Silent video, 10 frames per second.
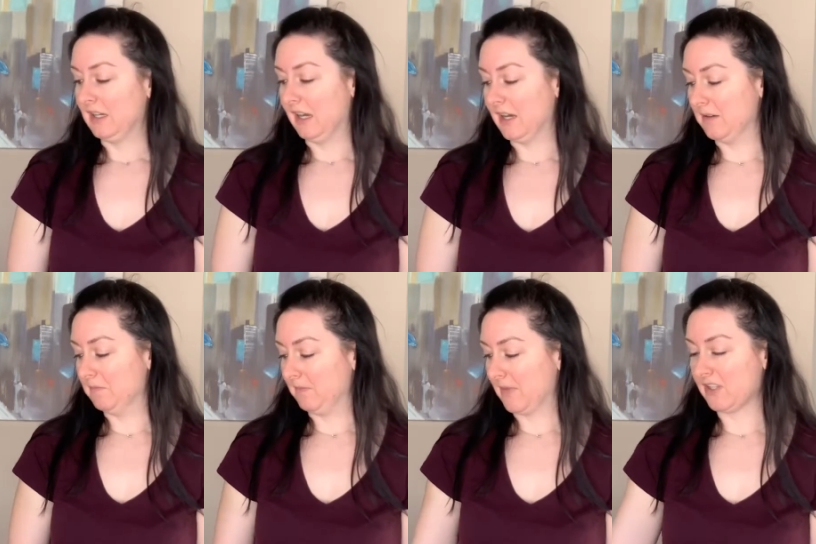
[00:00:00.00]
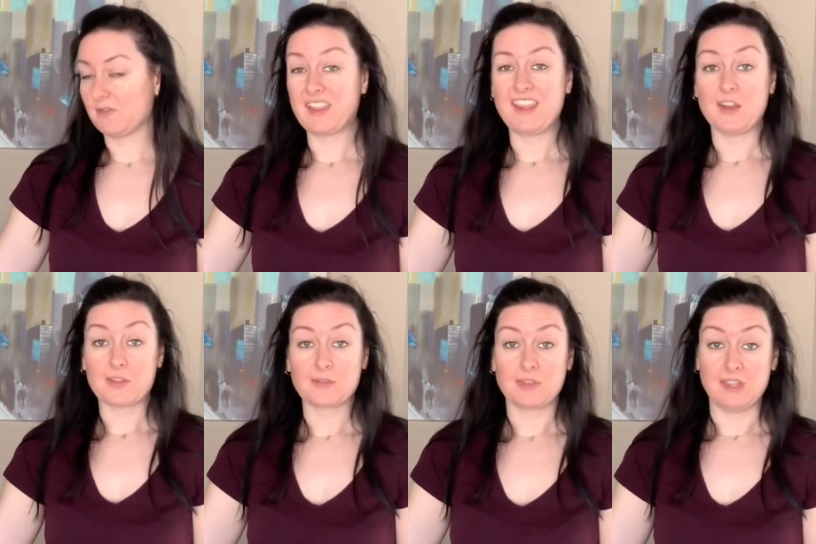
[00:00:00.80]
Um, as for the
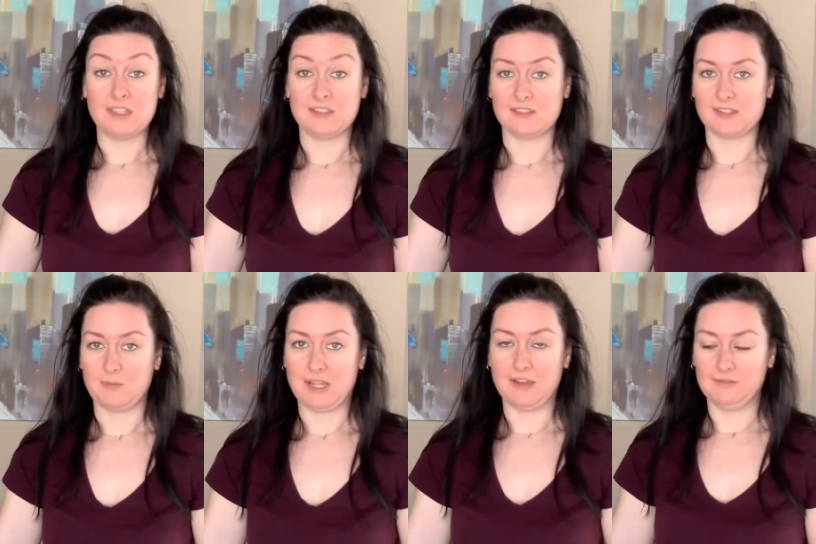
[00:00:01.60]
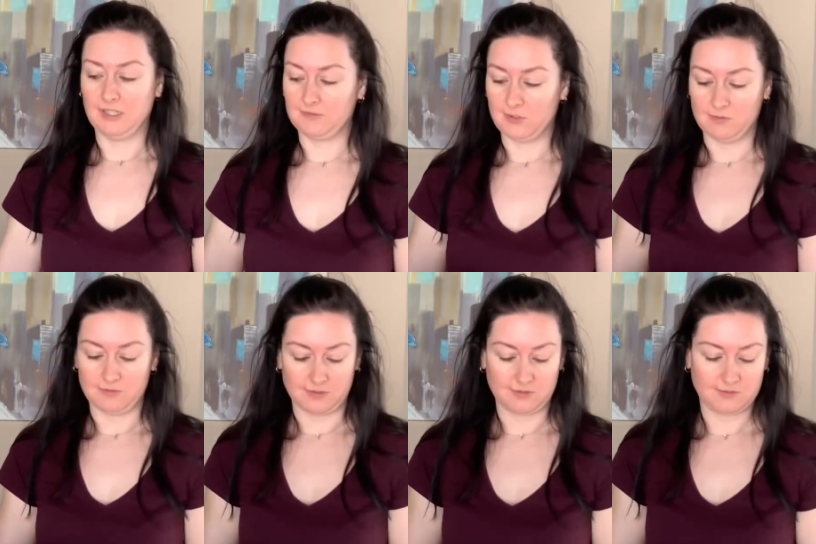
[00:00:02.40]
other things that we have left
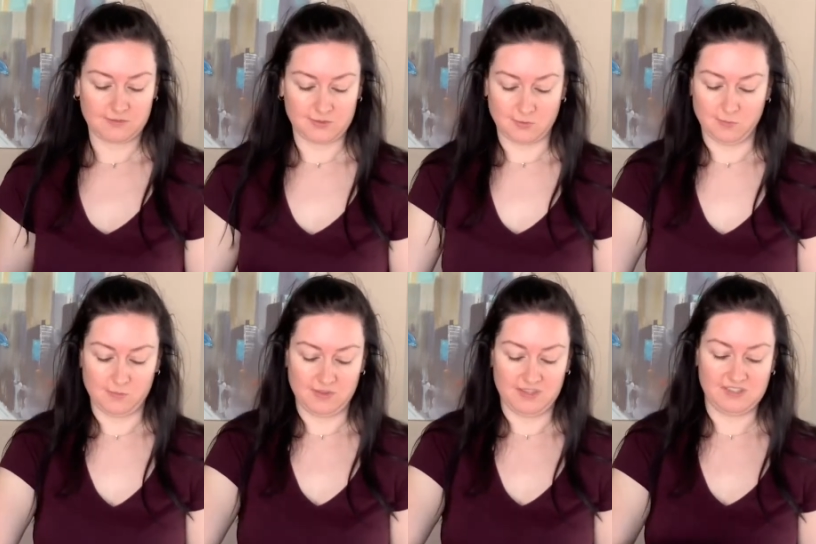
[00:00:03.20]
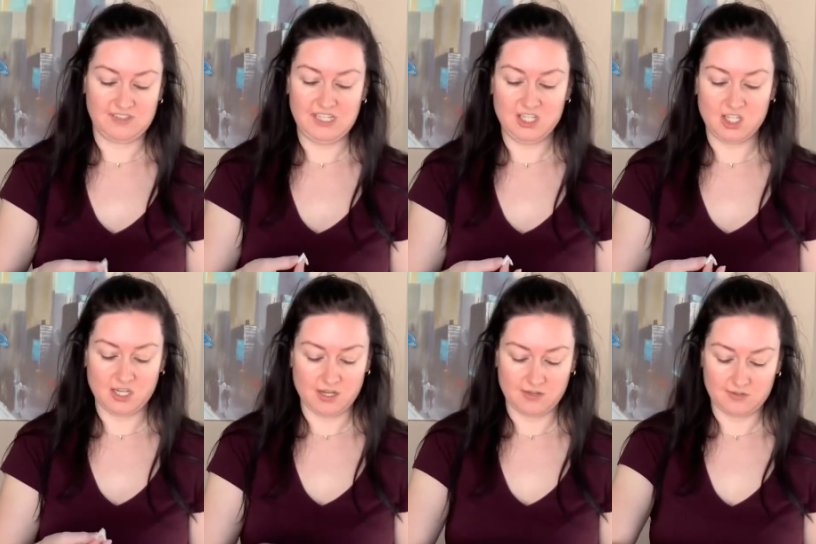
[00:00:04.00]
over, so the
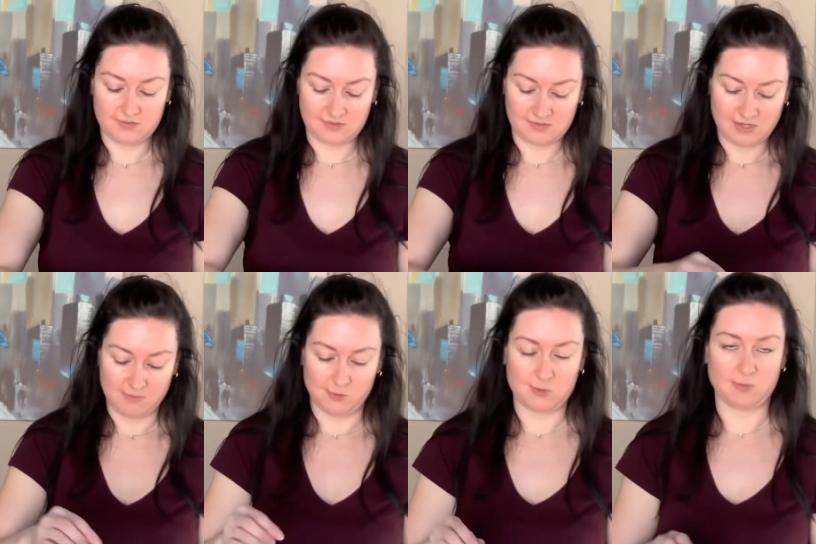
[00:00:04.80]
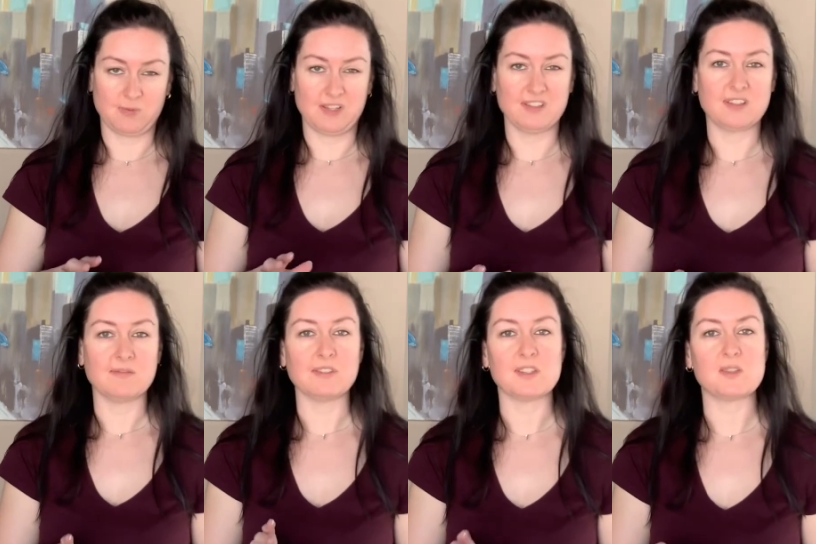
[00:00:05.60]
seashells, which were
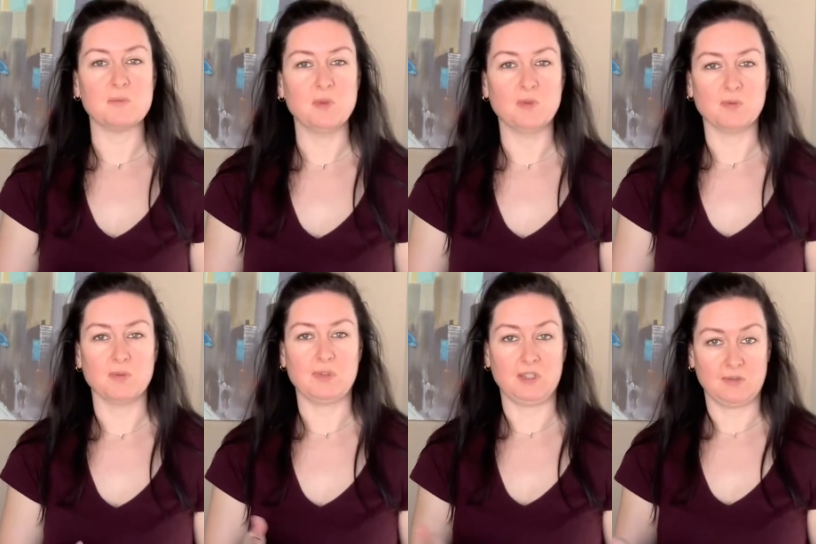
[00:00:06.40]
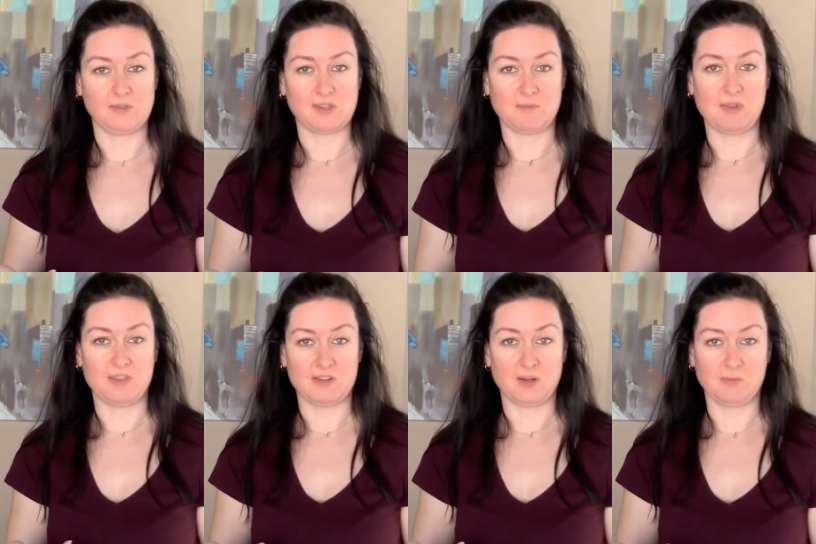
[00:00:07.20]
relatively smooth when we used them in
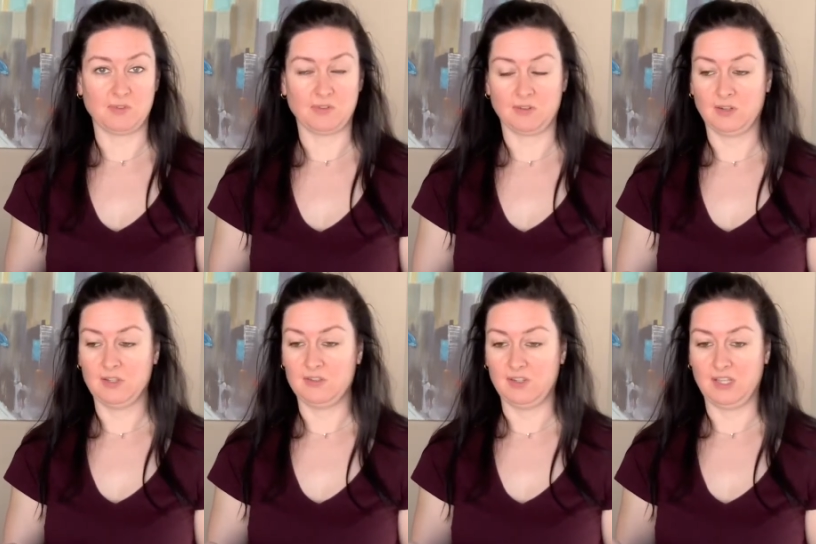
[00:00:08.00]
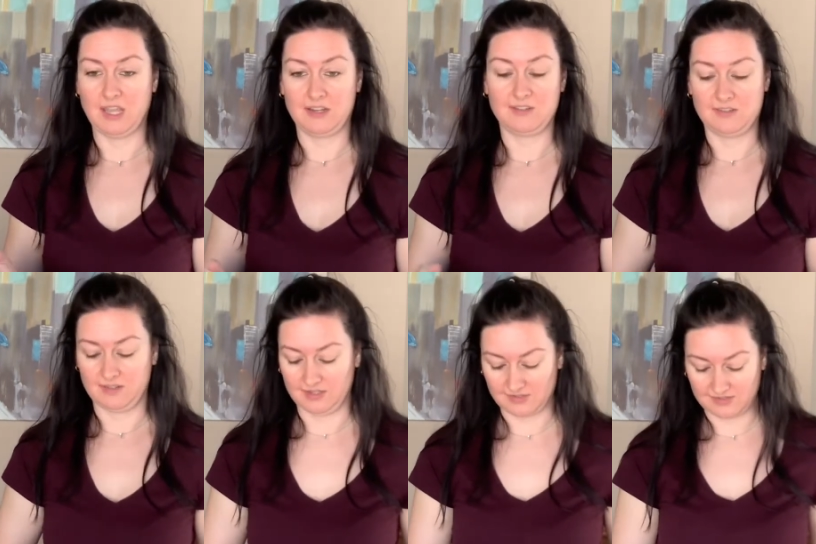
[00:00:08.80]
the tumbler to get it to
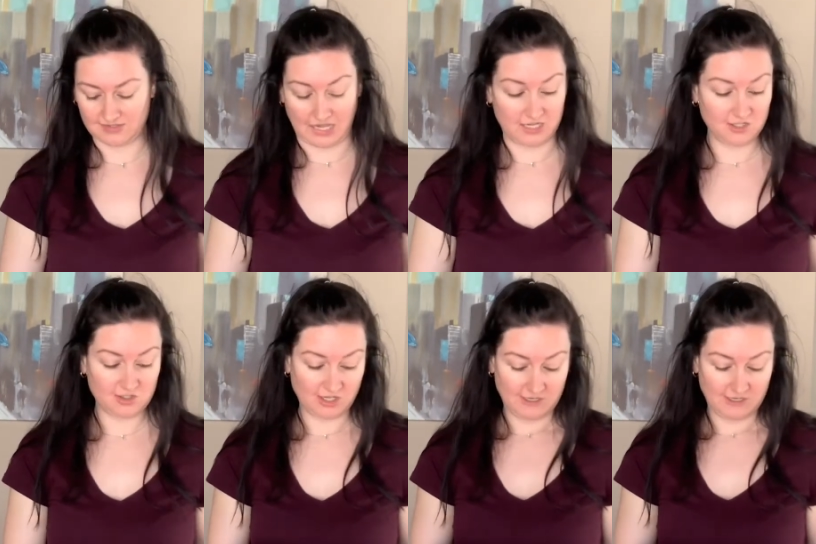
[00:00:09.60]
this stage,